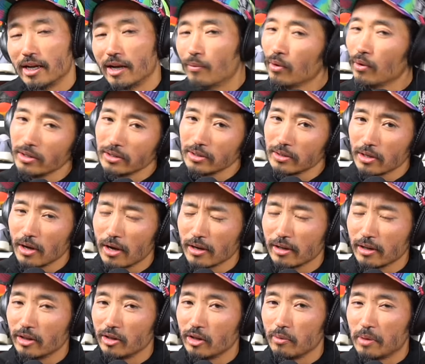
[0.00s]
and we'll also
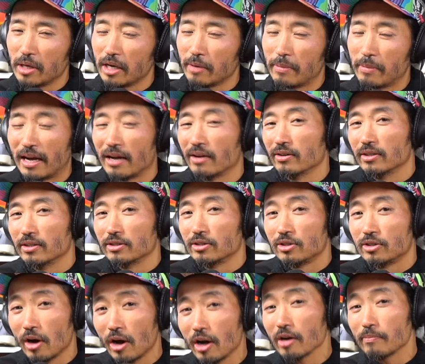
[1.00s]
talk a little bit about
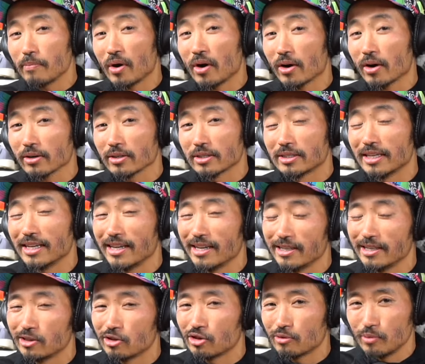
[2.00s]
dog parks
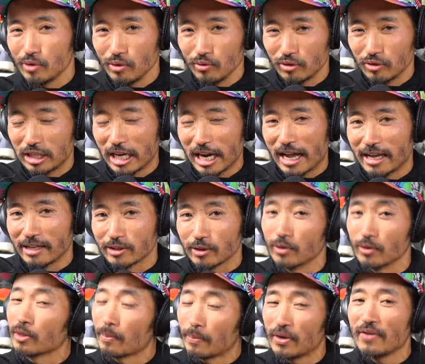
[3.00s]
and smooth jazz.
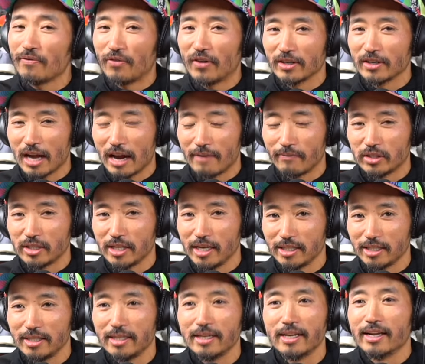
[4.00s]
So it's a pretty fun
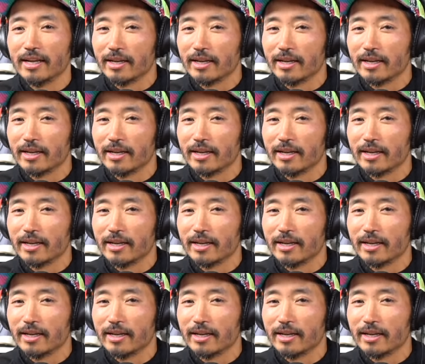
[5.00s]
conversation.